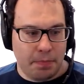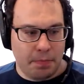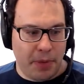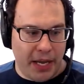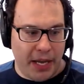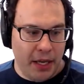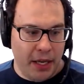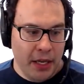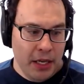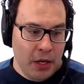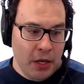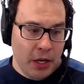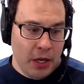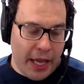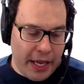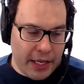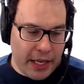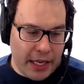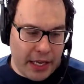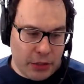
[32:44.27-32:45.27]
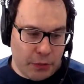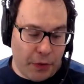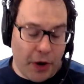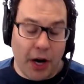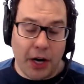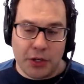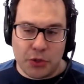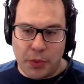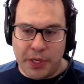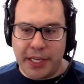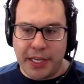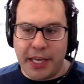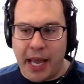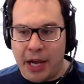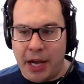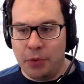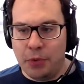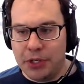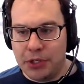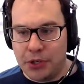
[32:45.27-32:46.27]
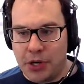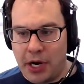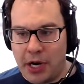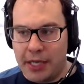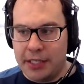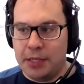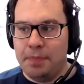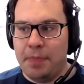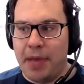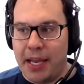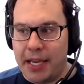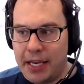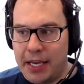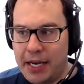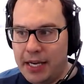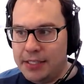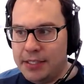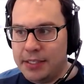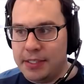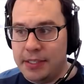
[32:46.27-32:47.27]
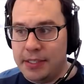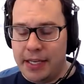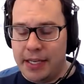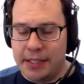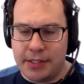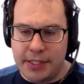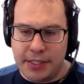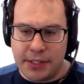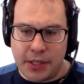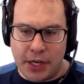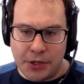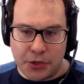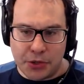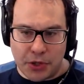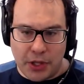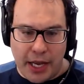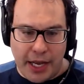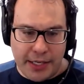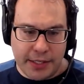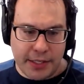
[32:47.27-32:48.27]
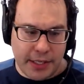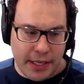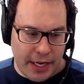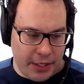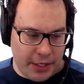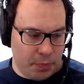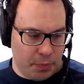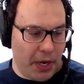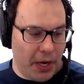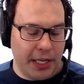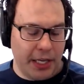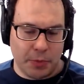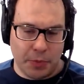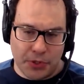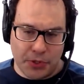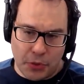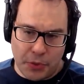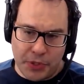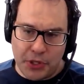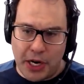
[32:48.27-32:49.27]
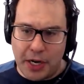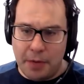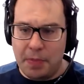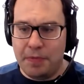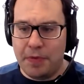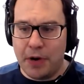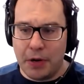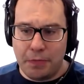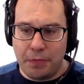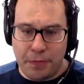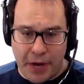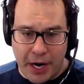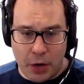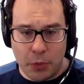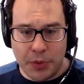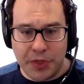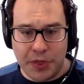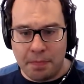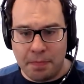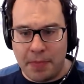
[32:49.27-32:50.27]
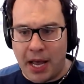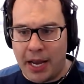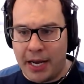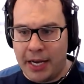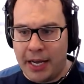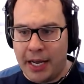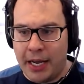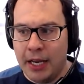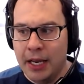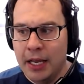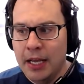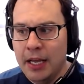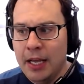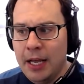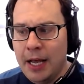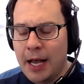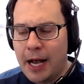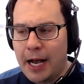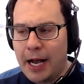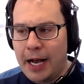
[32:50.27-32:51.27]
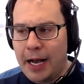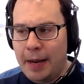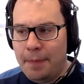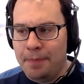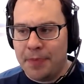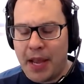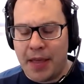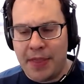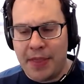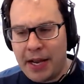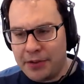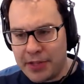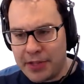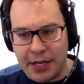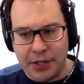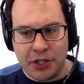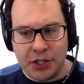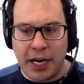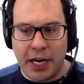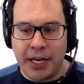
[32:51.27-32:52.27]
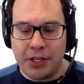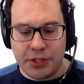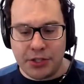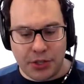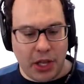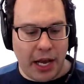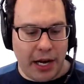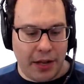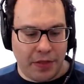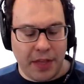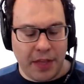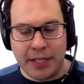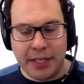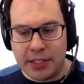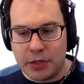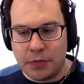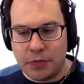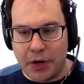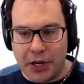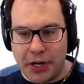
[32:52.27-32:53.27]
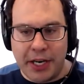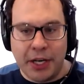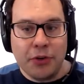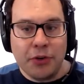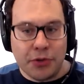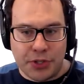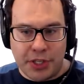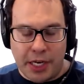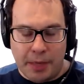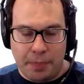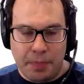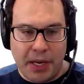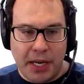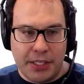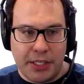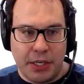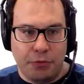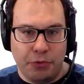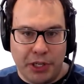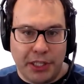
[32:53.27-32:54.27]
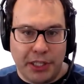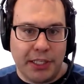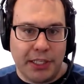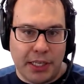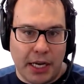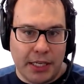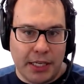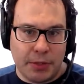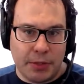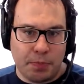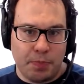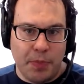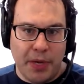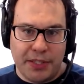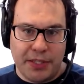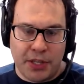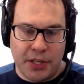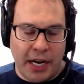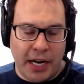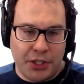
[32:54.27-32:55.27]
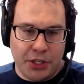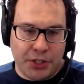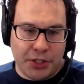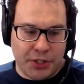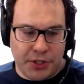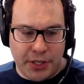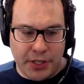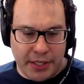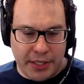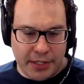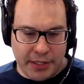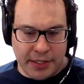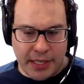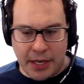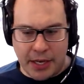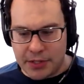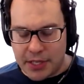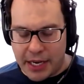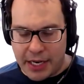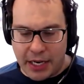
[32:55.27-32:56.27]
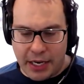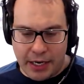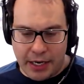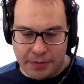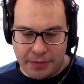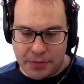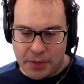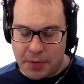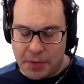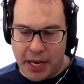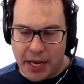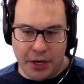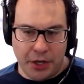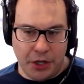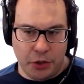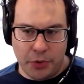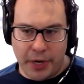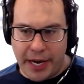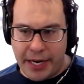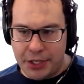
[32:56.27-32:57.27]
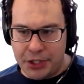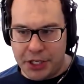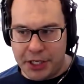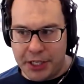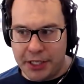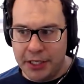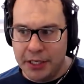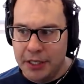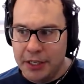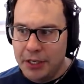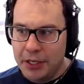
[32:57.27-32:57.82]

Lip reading: But as far as we can, we're trying to make it as decentralized as possible. So we try to be very fair with the mining. And that changes a lot of things. It's very interesting because it really does. It's not just, it sounds like some kind of new agey